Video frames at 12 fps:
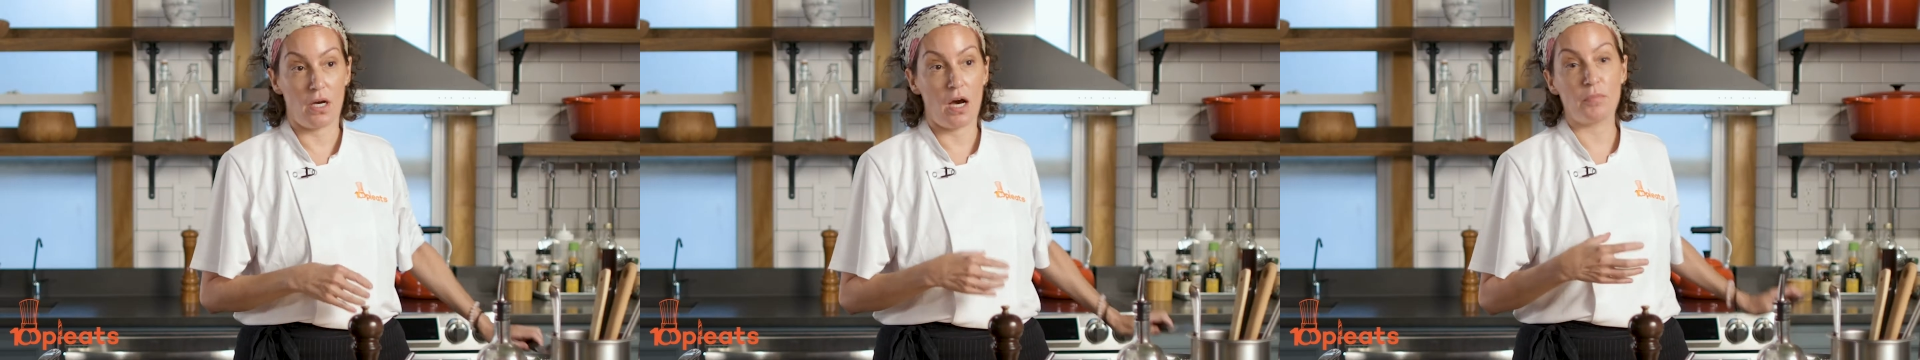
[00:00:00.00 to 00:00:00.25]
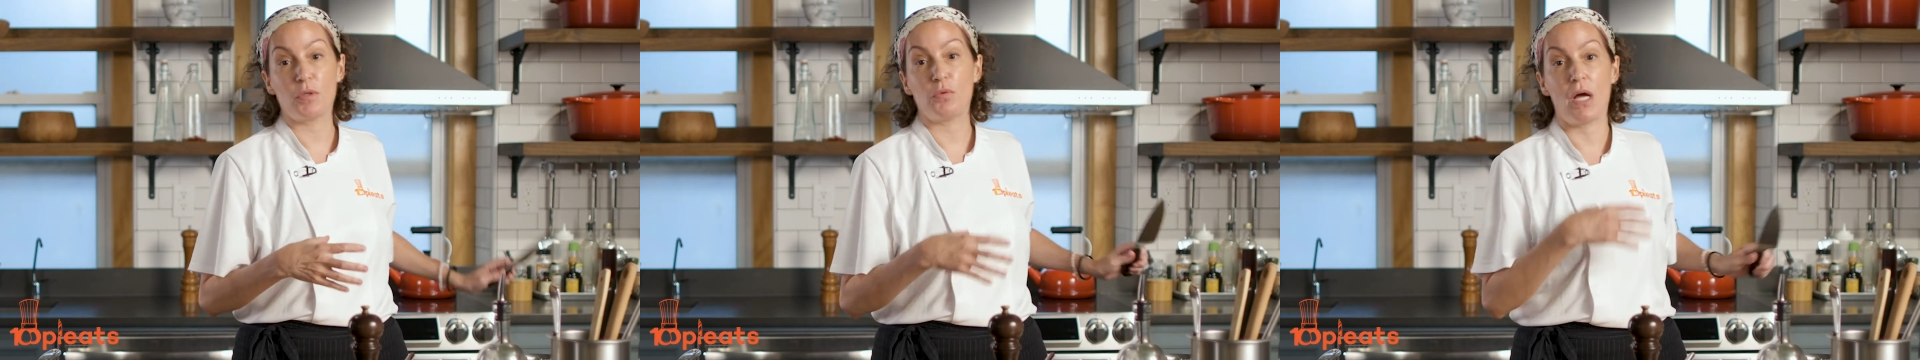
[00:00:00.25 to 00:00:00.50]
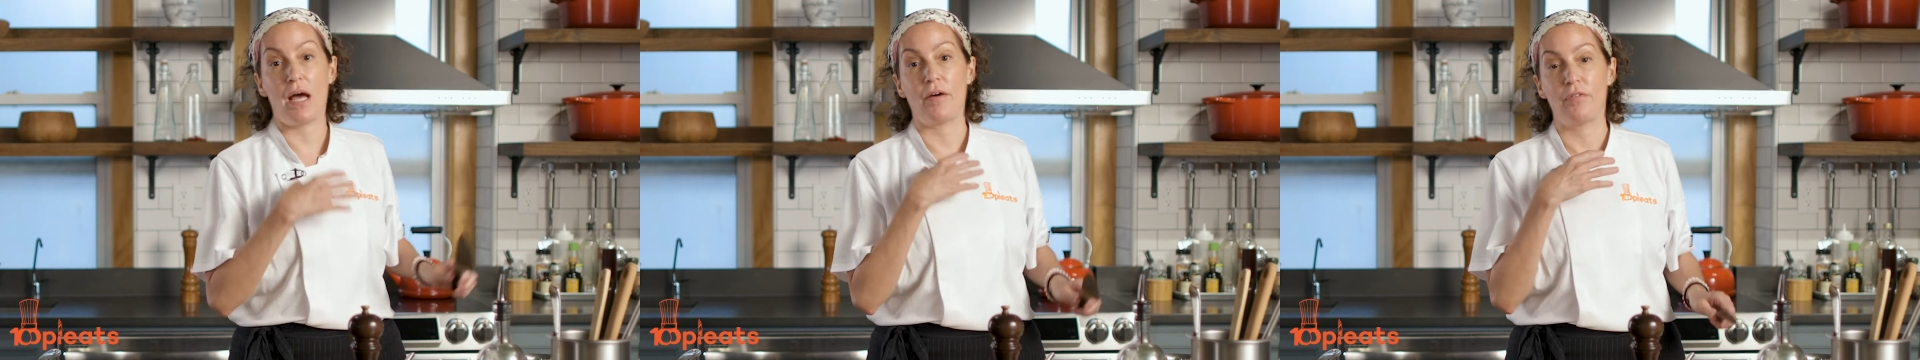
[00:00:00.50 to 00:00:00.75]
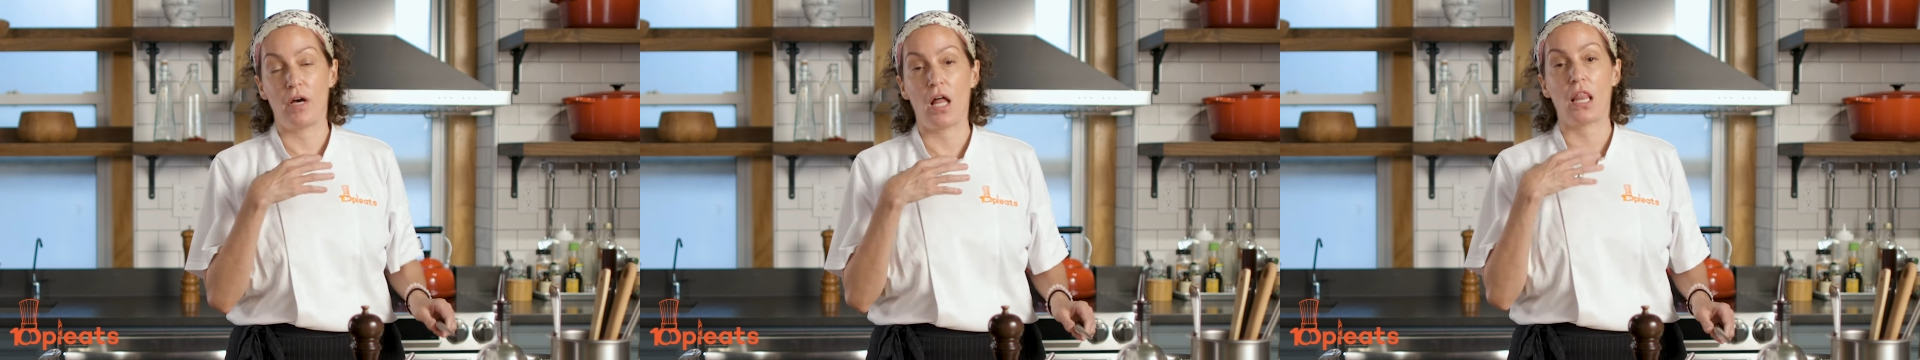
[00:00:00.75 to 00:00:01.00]
omelet will
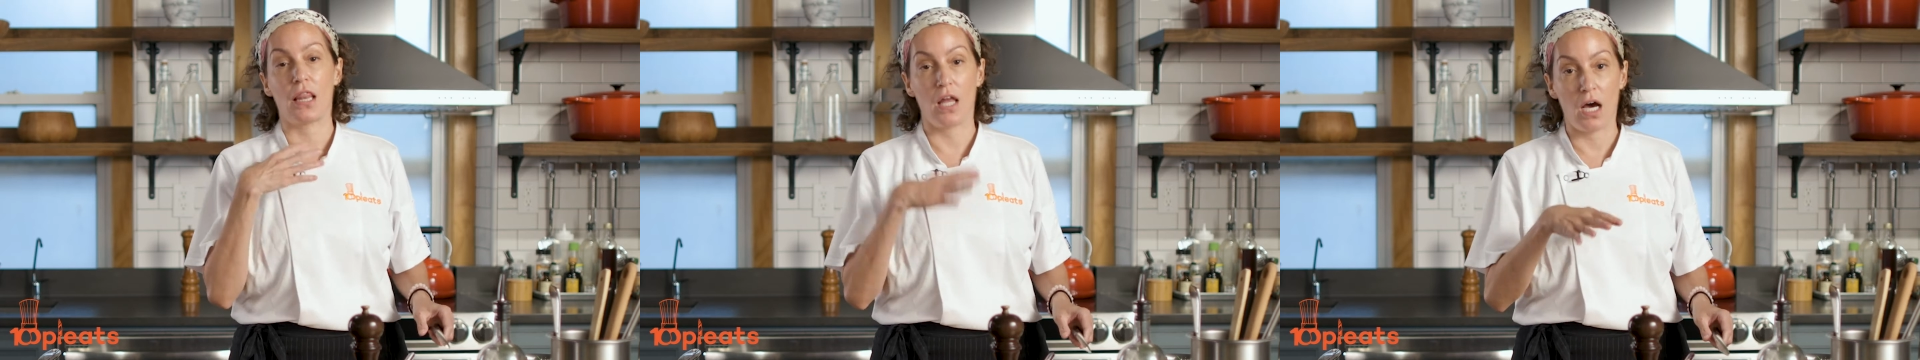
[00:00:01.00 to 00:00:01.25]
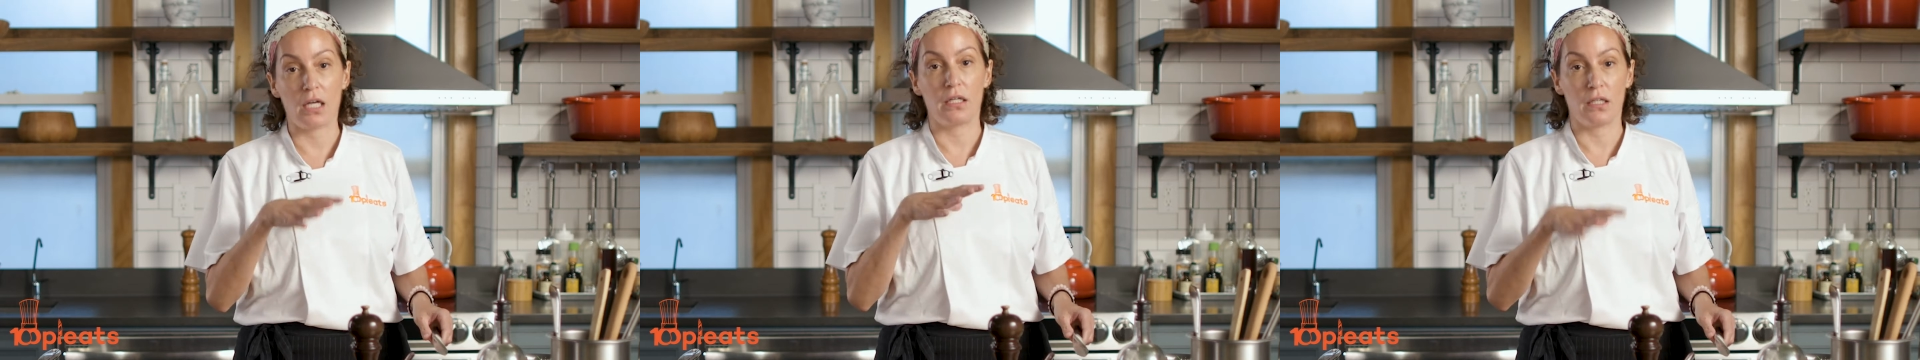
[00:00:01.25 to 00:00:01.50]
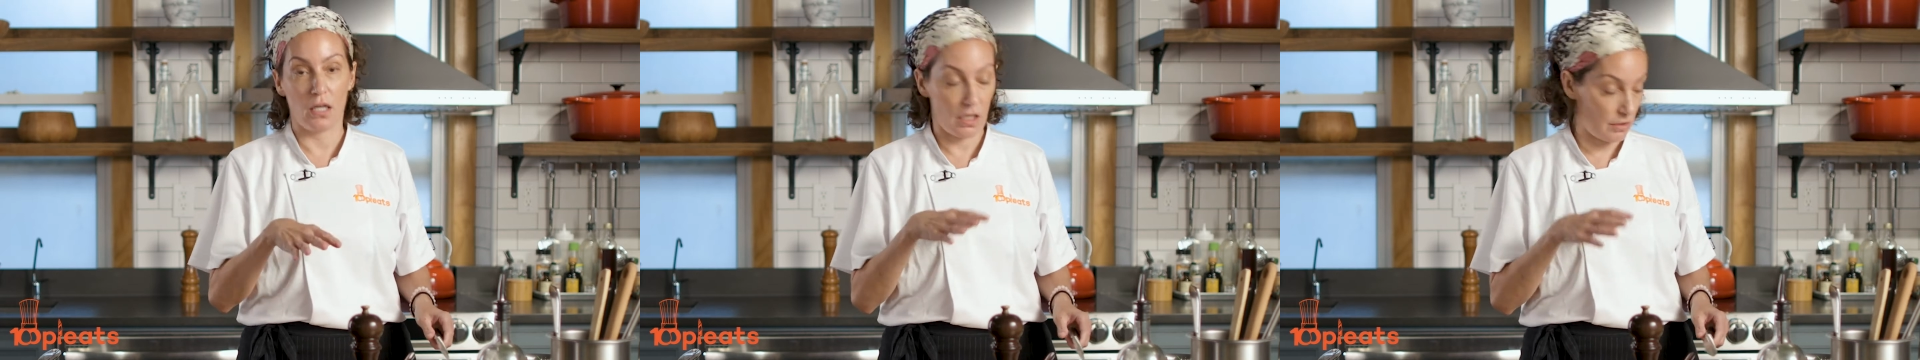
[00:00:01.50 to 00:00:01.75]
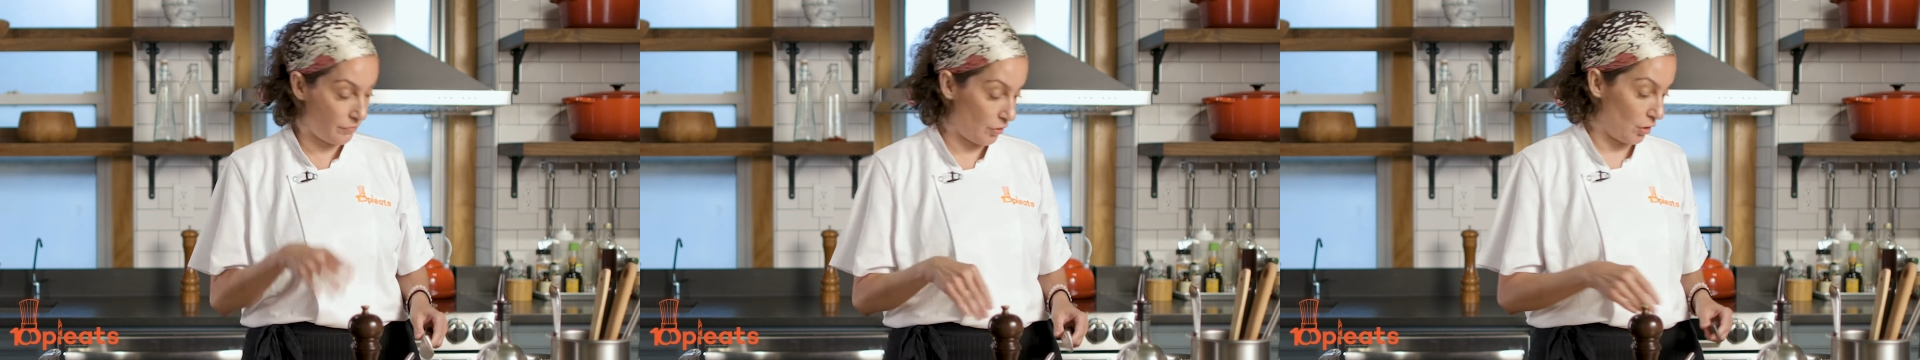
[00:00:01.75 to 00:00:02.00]
have a lot
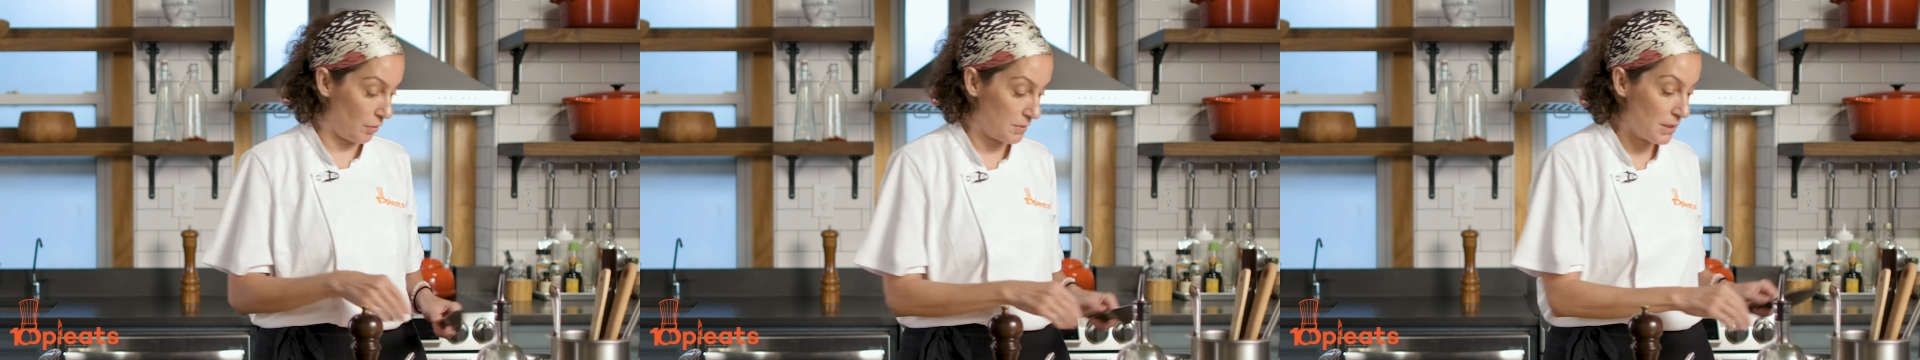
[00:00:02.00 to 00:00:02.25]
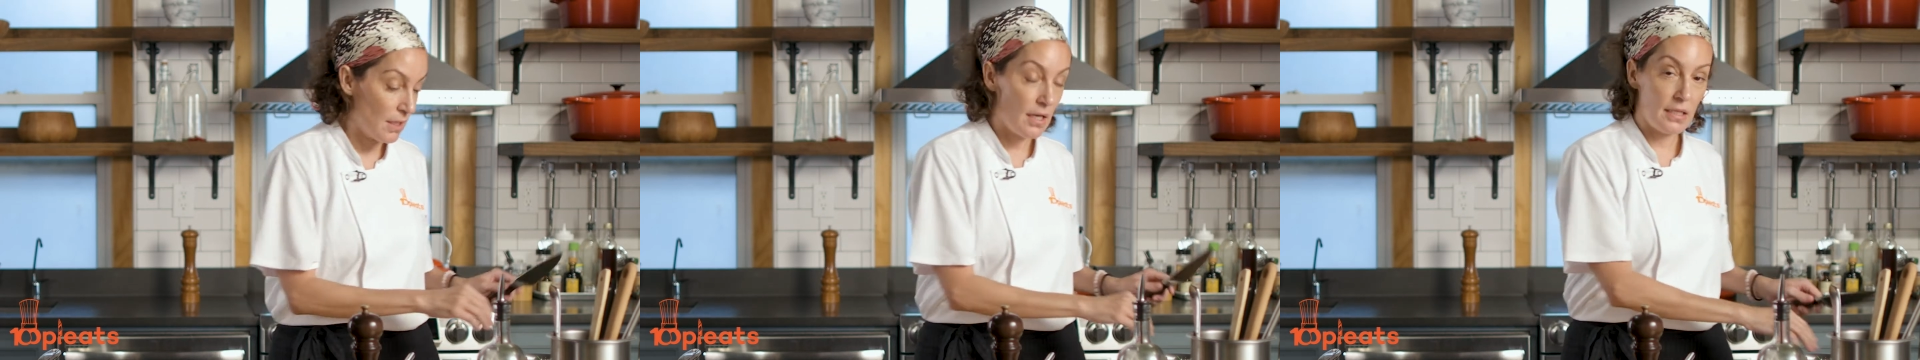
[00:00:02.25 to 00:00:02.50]
of herbs.